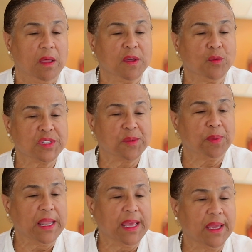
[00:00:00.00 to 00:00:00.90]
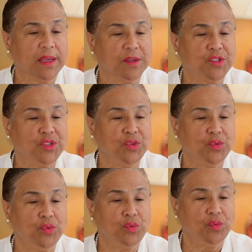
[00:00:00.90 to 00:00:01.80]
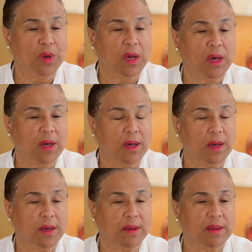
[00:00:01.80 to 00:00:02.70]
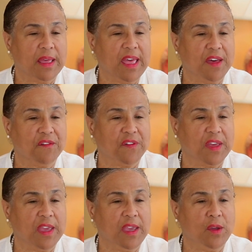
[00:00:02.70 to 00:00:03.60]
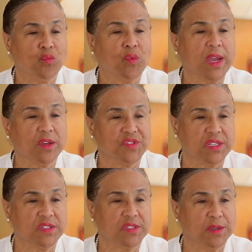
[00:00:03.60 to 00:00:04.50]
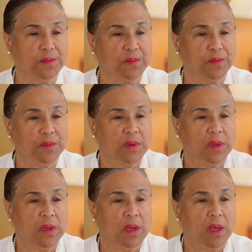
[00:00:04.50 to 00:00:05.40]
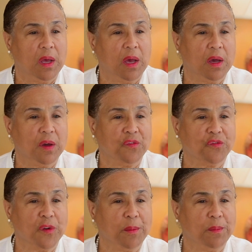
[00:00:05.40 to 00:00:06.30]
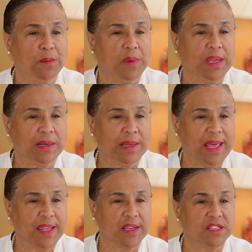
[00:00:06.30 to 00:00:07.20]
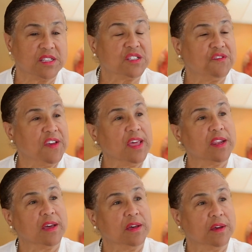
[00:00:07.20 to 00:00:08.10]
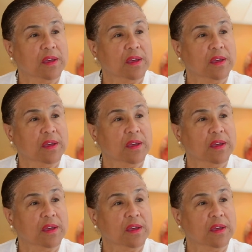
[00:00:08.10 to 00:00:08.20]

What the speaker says: there was a plan to have a rail system from Atlanta to Savannah.